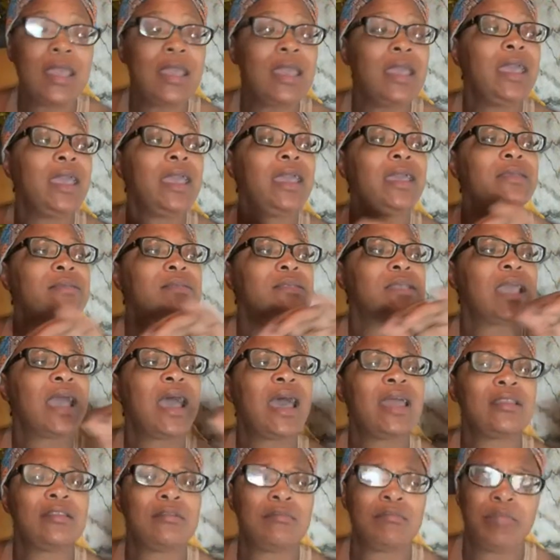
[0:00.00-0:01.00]
has
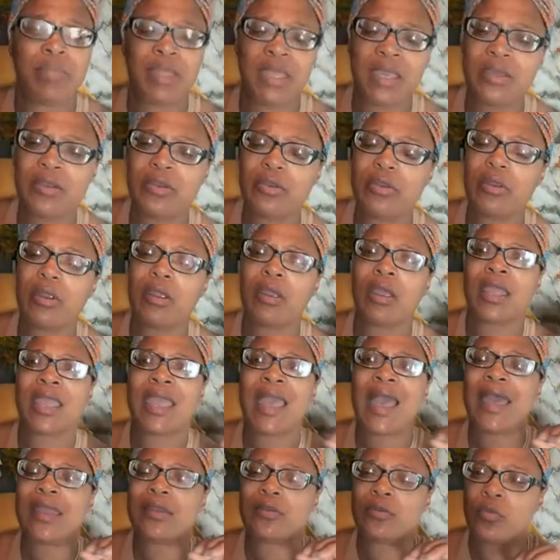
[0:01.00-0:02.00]
gotten better or
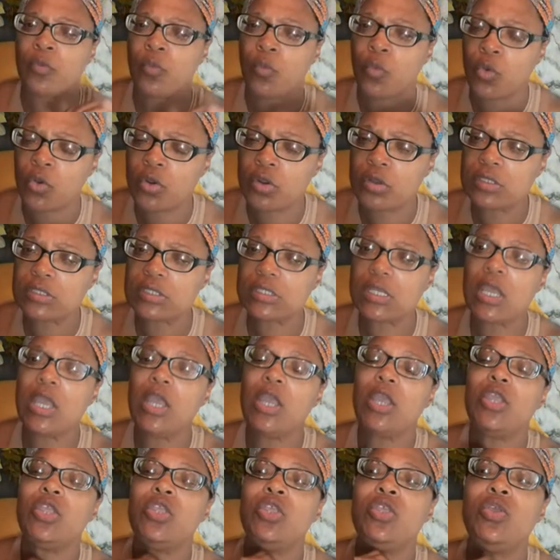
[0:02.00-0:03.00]
gotten worse.
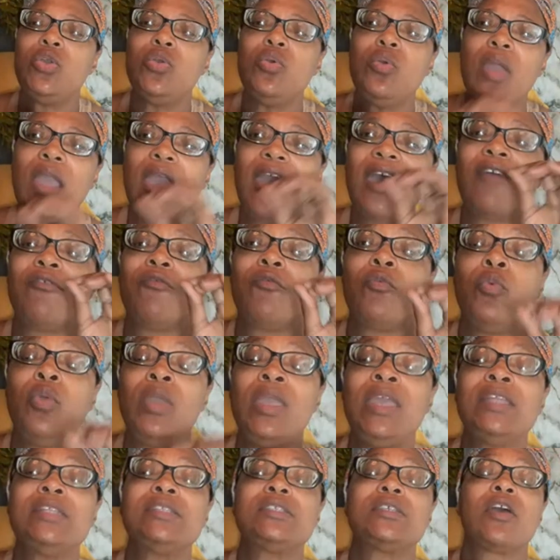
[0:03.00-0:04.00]
You have
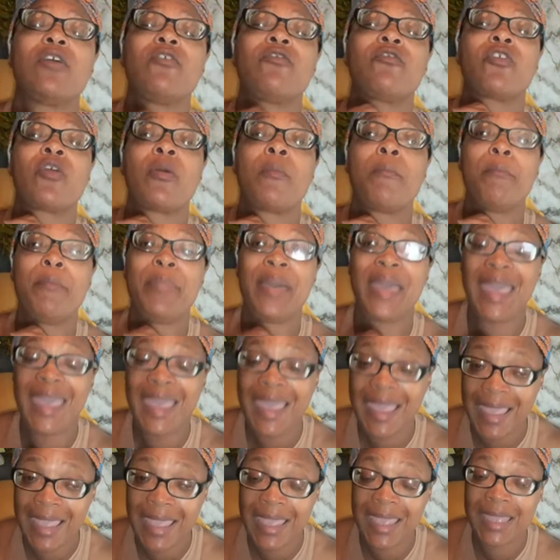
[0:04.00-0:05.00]
went from
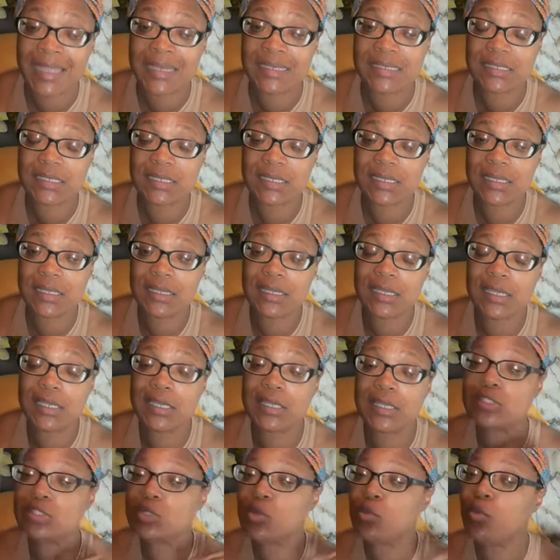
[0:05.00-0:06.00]
bad
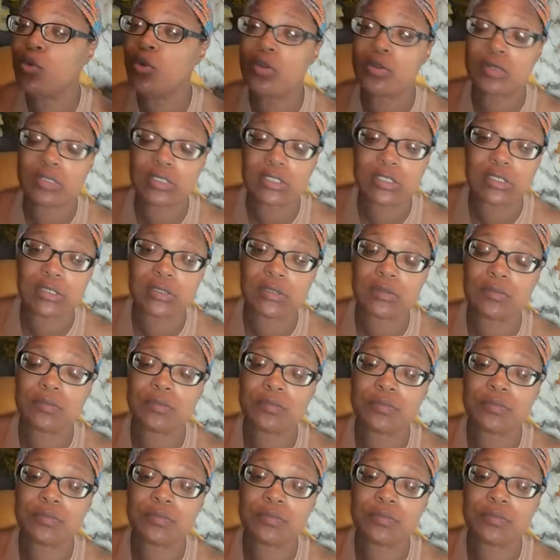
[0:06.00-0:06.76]
to worse.